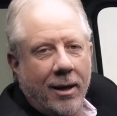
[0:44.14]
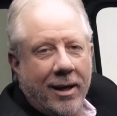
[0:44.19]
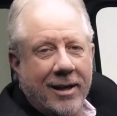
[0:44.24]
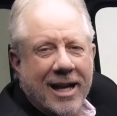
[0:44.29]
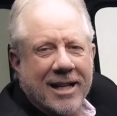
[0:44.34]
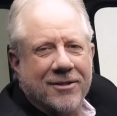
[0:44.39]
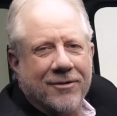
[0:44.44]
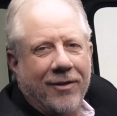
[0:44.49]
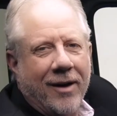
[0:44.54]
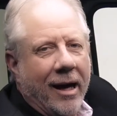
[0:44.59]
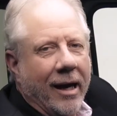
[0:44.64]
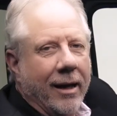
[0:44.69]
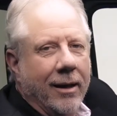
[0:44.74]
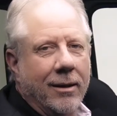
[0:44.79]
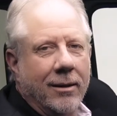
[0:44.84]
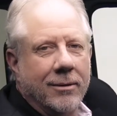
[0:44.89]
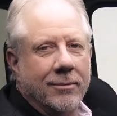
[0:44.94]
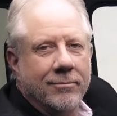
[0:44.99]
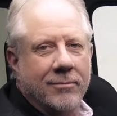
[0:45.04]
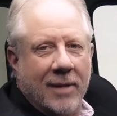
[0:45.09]
And that's
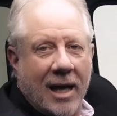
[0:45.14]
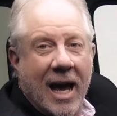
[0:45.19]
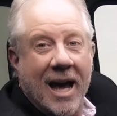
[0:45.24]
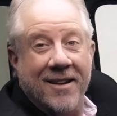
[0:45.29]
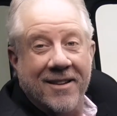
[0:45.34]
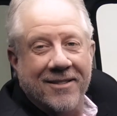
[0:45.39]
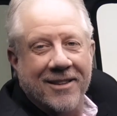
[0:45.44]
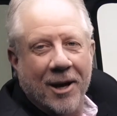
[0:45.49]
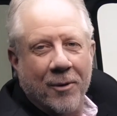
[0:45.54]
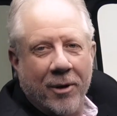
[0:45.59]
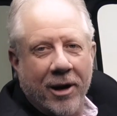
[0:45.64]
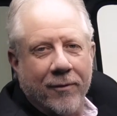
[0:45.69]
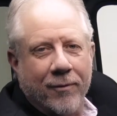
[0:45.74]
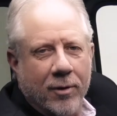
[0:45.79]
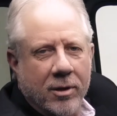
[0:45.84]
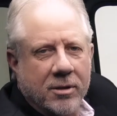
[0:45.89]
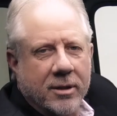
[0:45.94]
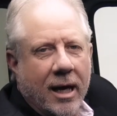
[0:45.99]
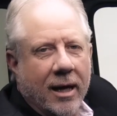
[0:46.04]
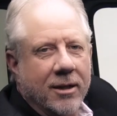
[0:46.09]
fine. I did that when I
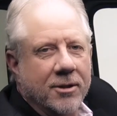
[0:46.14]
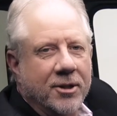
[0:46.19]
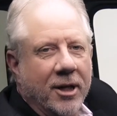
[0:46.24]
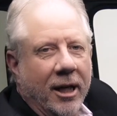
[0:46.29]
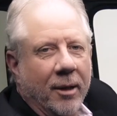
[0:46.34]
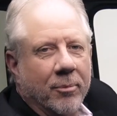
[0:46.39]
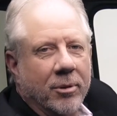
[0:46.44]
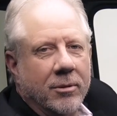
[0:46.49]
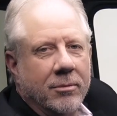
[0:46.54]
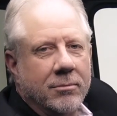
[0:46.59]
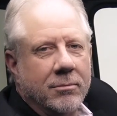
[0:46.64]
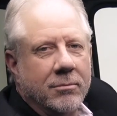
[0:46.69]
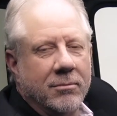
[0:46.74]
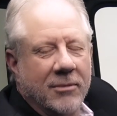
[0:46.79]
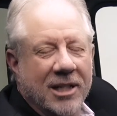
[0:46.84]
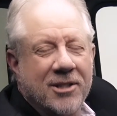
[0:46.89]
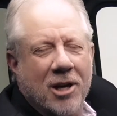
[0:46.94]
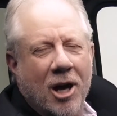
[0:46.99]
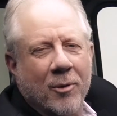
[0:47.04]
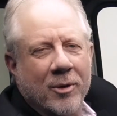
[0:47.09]
first got a Jeep.
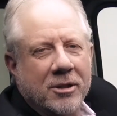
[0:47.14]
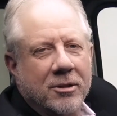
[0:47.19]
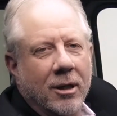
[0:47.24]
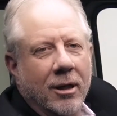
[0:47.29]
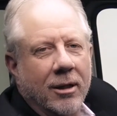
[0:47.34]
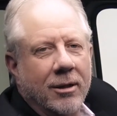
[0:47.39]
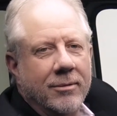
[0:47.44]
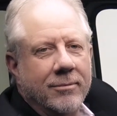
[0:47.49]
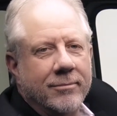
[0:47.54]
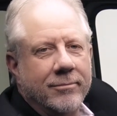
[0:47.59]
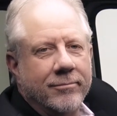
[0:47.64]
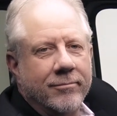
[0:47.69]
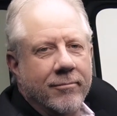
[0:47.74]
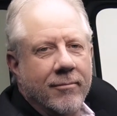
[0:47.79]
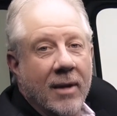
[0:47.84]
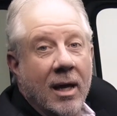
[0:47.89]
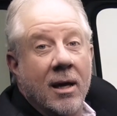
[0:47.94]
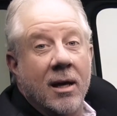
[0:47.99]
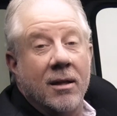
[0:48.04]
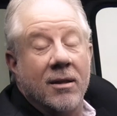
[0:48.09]
It's always good.
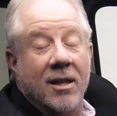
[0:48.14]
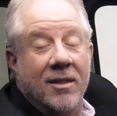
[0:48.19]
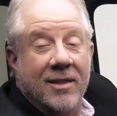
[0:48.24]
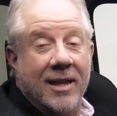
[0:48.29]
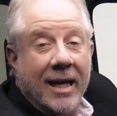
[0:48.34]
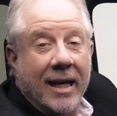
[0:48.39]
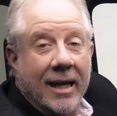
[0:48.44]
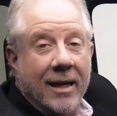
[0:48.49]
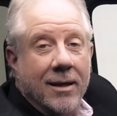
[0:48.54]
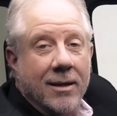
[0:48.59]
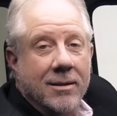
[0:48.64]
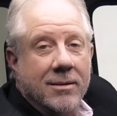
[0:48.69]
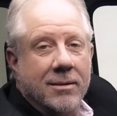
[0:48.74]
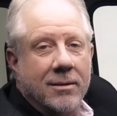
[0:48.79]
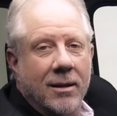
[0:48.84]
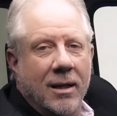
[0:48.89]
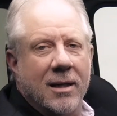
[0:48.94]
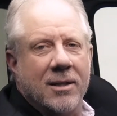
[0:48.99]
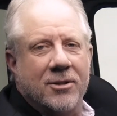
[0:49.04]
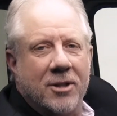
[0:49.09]
The thing
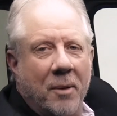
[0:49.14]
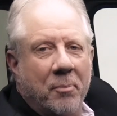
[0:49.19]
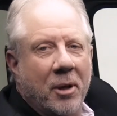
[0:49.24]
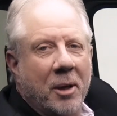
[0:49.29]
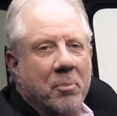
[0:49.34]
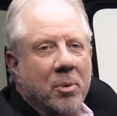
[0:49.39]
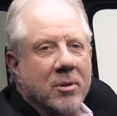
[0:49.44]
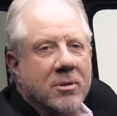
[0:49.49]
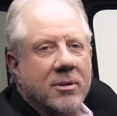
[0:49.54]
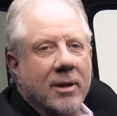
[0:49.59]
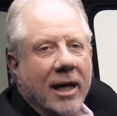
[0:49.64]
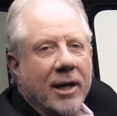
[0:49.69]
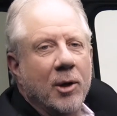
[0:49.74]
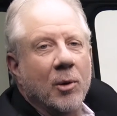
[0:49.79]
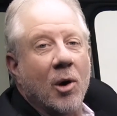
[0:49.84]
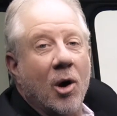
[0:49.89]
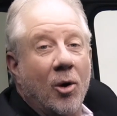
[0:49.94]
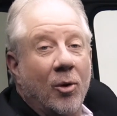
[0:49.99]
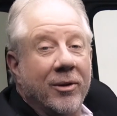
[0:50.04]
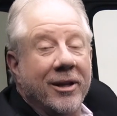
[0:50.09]
is, some people say
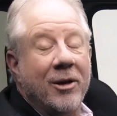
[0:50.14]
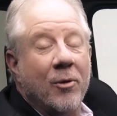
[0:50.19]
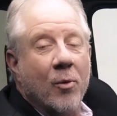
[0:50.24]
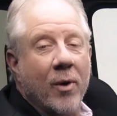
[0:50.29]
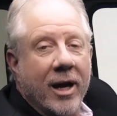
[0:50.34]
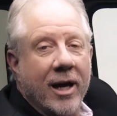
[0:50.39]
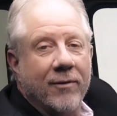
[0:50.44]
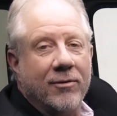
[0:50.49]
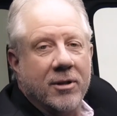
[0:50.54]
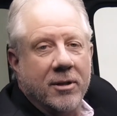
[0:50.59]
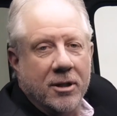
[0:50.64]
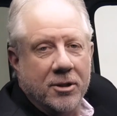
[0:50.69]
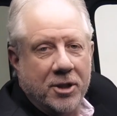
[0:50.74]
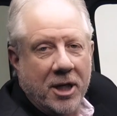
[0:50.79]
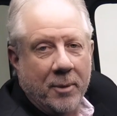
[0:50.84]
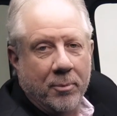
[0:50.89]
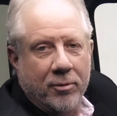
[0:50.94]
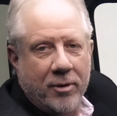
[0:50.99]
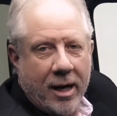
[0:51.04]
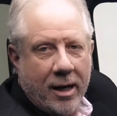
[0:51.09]
you only wave to the
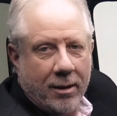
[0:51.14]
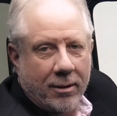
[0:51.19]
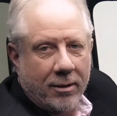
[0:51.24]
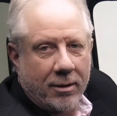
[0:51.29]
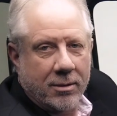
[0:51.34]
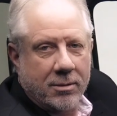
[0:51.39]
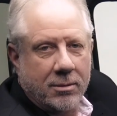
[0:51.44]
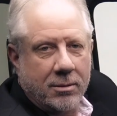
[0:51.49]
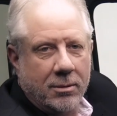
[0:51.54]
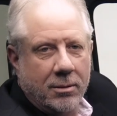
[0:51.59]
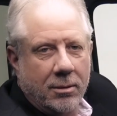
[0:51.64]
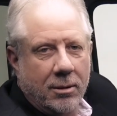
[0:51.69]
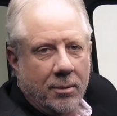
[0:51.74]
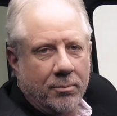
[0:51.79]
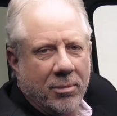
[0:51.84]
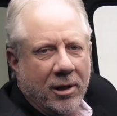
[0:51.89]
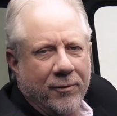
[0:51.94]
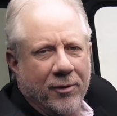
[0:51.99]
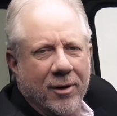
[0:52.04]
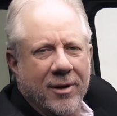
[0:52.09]
Jeep Wranglers,
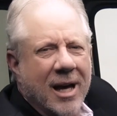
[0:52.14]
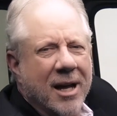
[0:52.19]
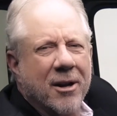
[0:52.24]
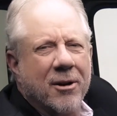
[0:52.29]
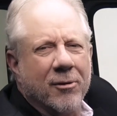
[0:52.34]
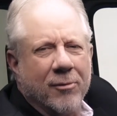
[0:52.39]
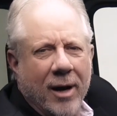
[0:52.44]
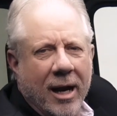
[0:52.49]
but if you're not at a